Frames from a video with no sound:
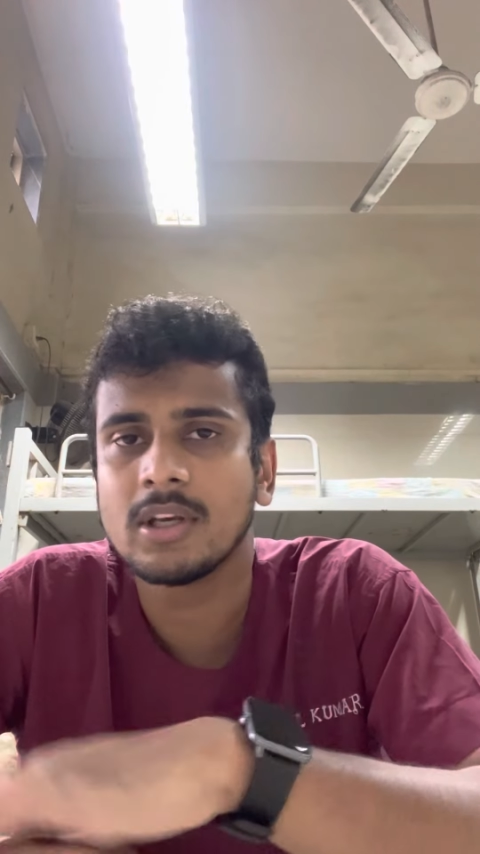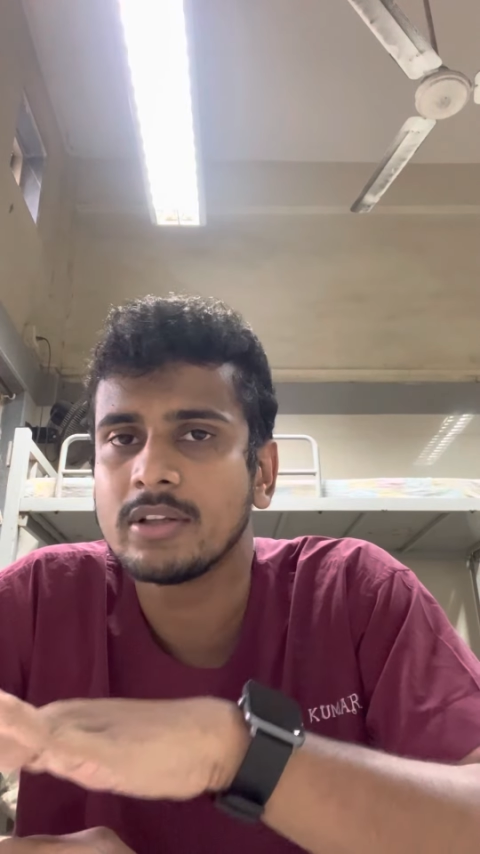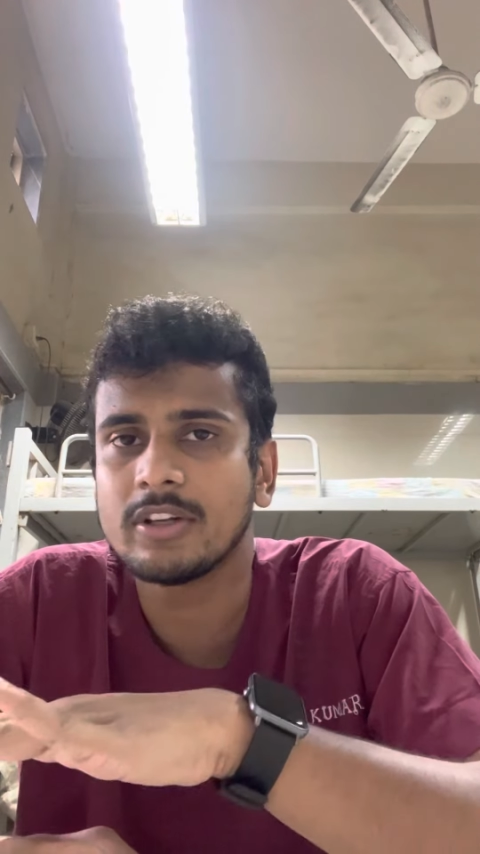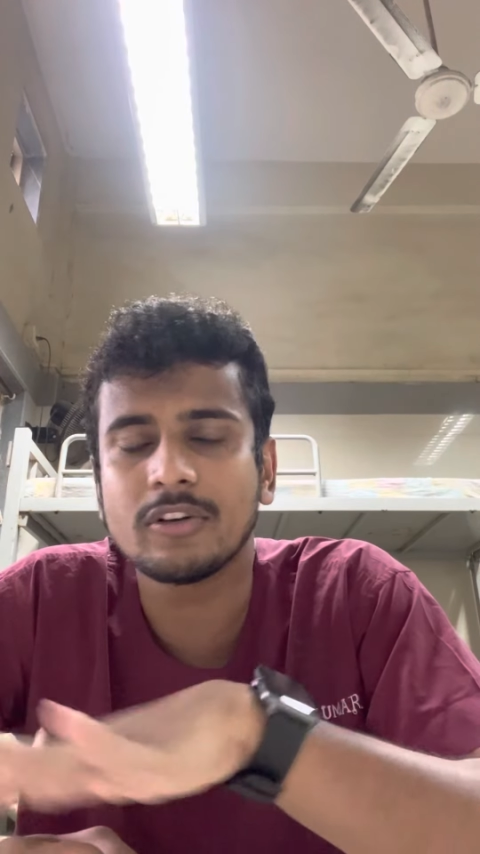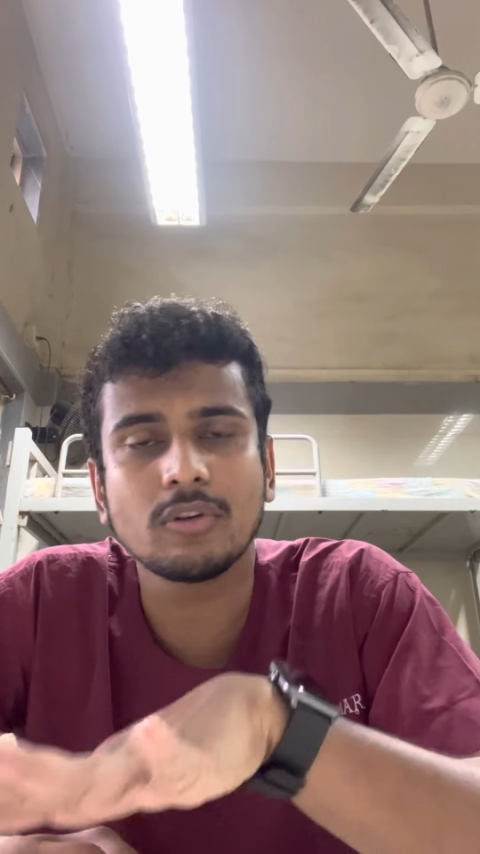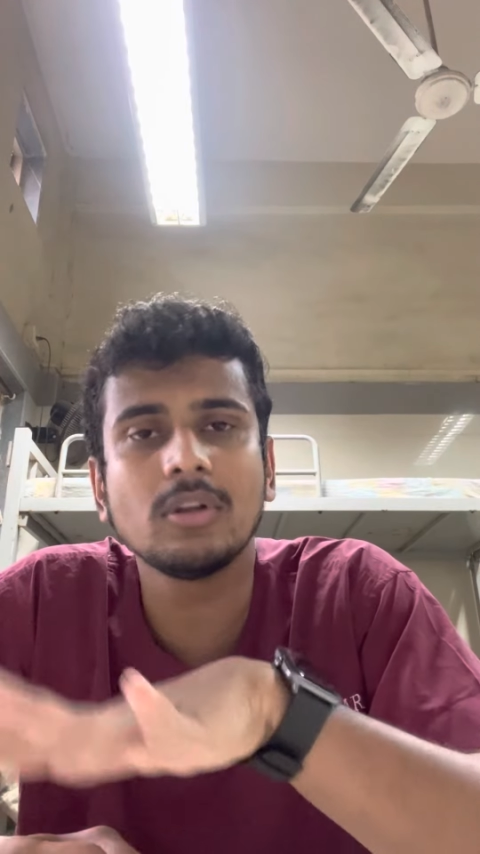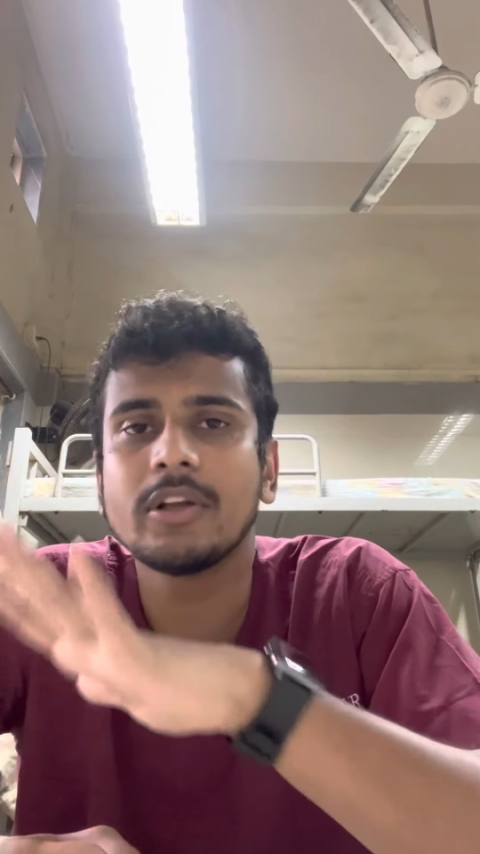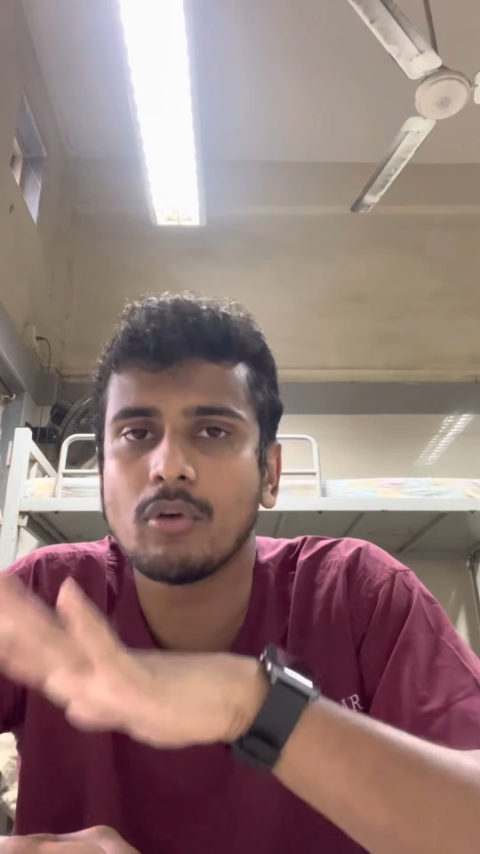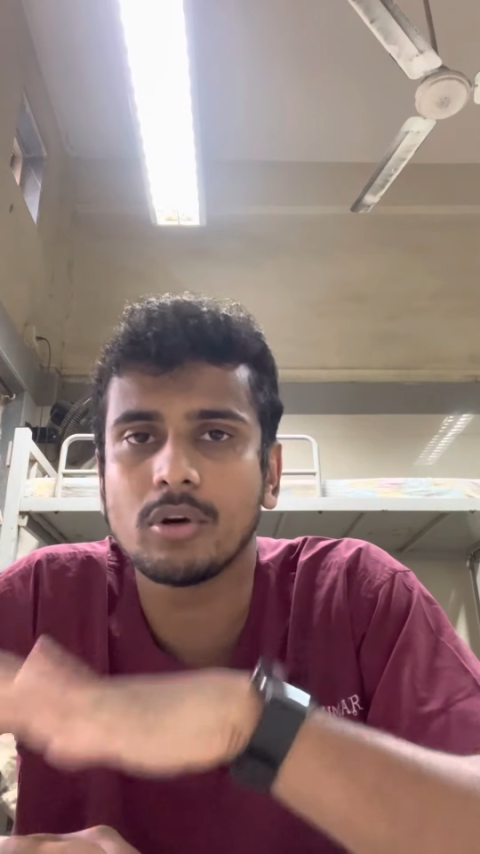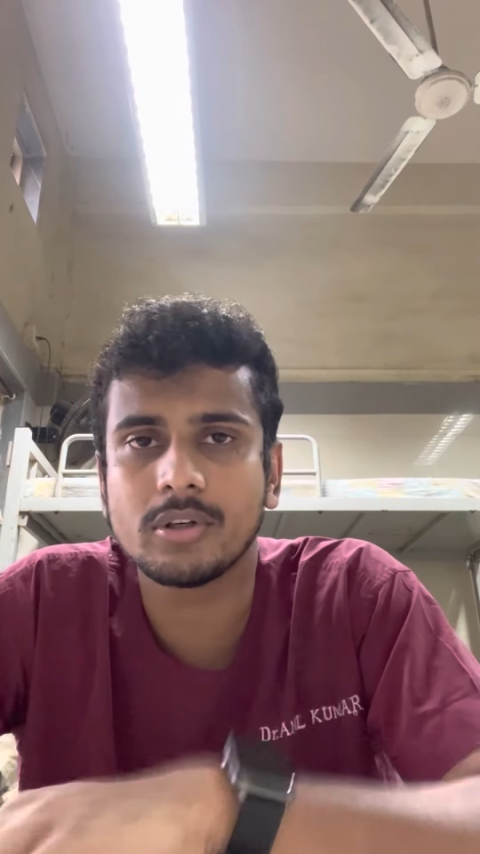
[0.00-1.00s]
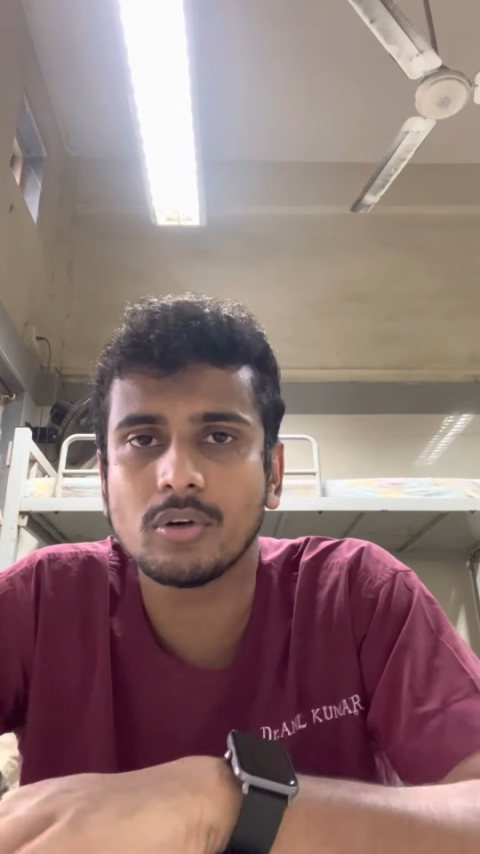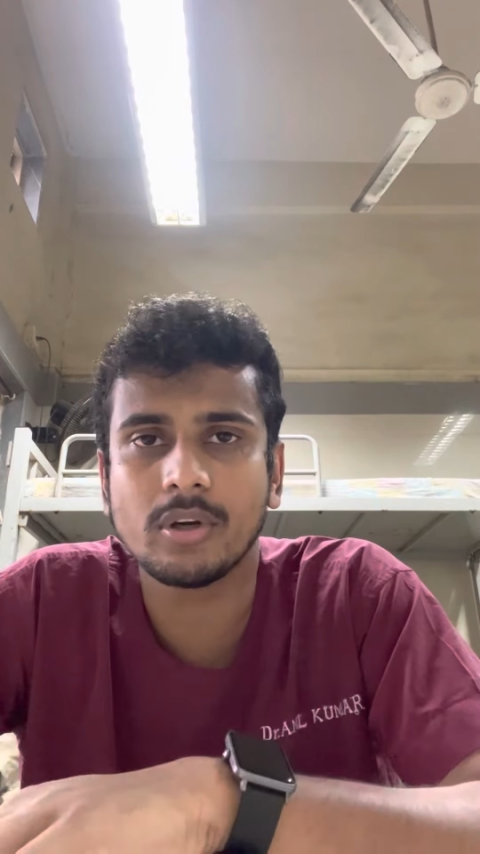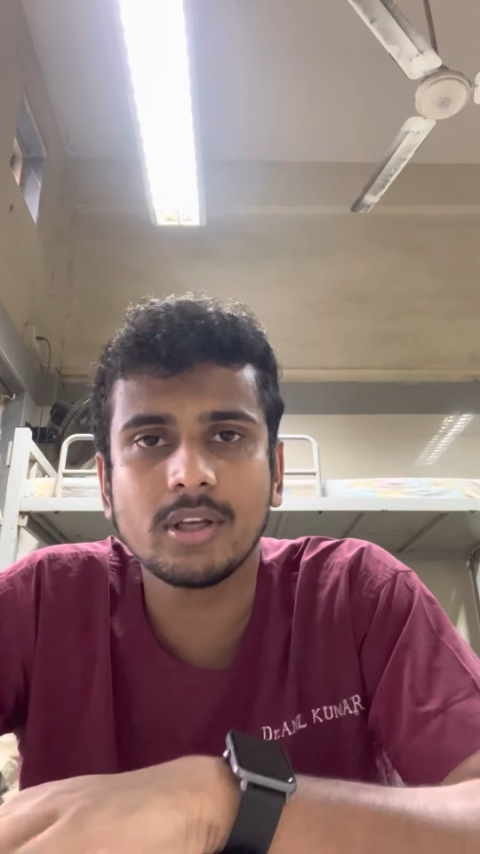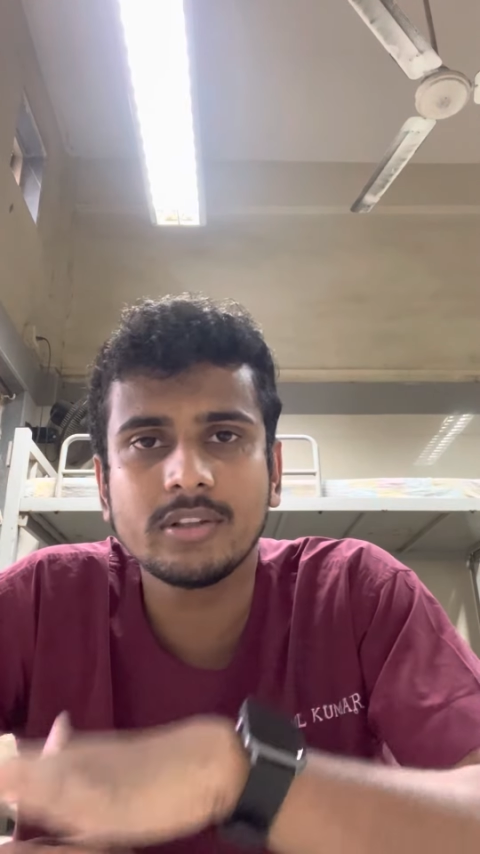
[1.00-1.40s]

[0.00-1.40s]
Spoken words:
That's all they want, okay.